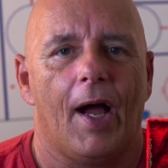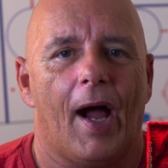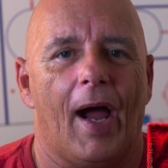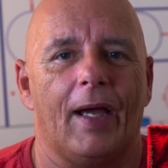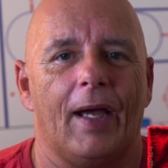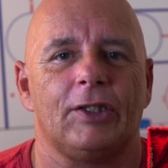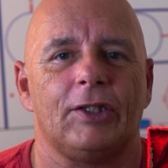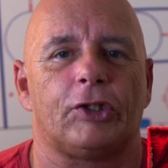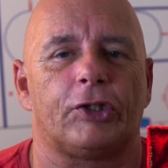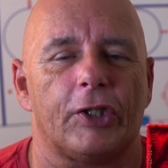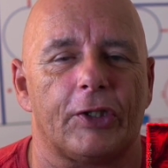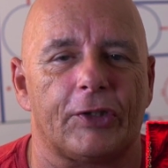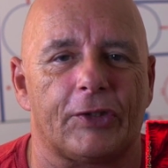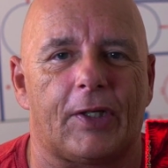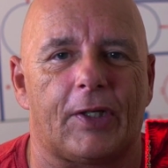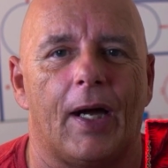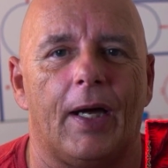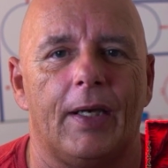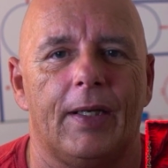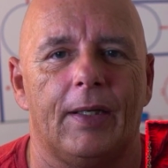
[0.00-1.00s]
I just
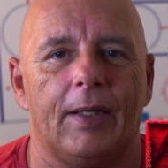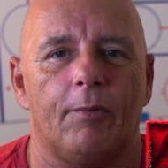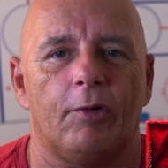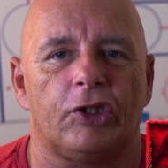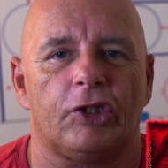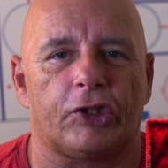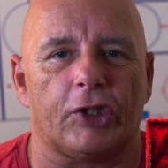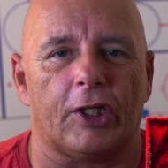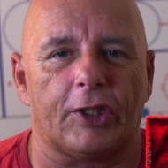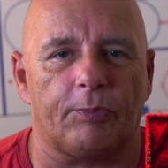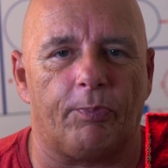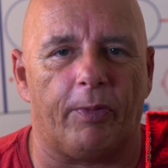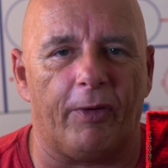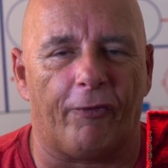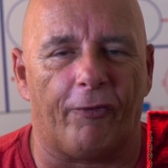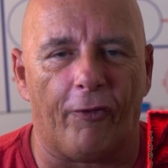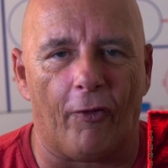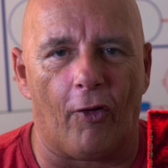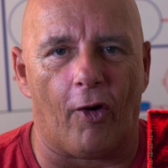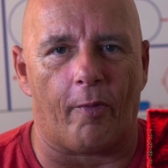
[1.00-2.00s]
got it just
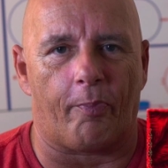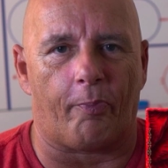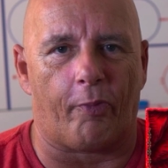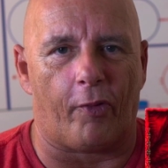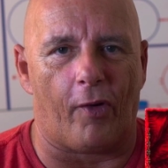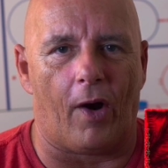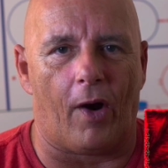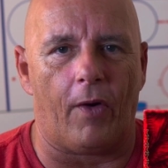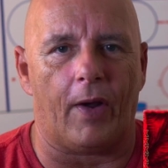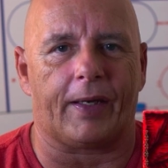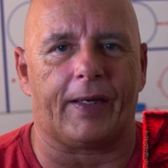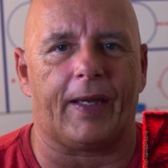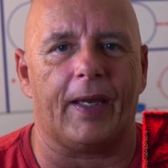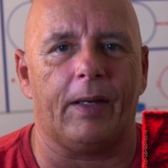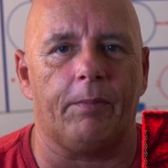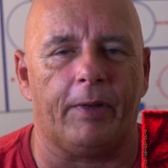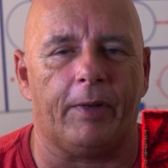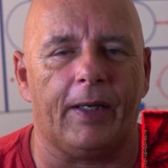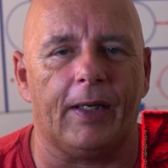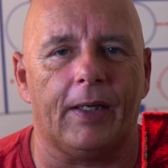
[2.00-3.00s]
before prior
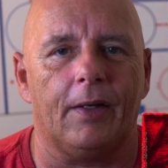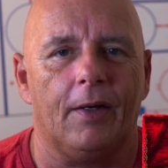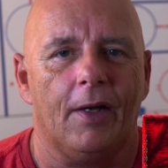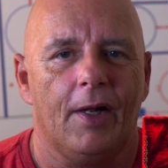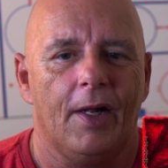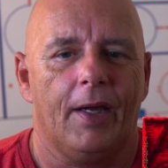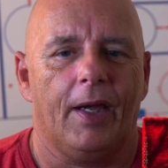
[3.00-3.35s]
came here.